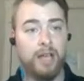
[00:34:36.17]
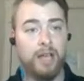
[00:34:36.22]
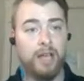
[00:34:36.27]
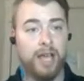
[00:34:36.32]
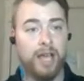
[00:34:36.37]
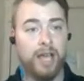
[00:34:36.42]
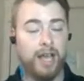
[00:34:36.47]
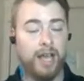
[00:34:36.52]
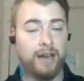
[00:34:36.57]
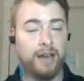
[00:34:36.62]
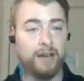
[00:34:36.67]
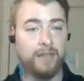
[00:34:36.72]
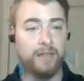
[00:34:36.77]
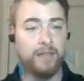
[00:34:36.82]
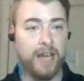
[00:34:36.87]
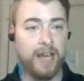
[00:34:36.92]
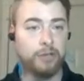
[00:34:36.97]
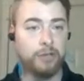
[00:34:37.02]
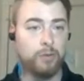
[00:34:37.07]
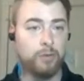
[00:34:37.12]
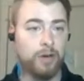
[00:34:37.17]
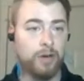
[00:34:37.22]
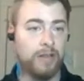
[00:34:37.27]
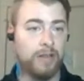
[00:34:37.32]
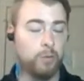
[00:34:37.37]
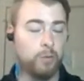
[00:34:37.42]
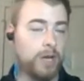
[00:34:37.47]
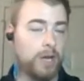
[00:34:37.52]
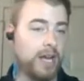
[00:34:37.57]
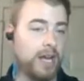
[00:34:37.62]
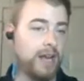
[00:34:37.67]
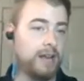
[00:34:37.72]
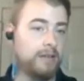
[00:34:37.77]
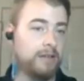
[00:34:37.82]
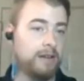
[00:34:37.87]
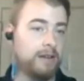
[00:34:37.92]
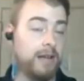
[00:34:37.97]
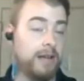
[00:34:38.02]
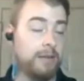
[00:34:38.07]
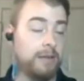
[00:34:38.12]
And that's why
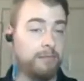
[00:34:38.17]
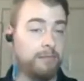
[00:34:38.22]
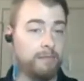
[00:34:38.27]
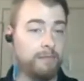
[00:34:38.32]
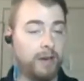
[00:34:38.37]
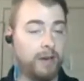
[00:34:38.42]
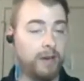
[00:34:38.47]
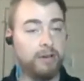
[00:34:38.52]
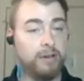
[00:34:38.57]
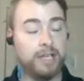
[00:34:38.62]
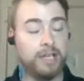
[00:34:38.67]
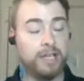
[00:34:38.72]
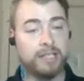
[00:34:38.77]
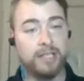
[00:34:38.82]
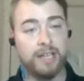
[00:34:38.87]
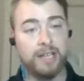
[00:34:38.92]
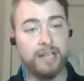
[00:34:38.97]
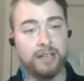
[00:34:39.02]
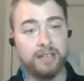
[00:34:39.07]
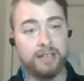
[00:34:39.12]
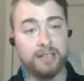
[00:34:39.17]
I'm very excited,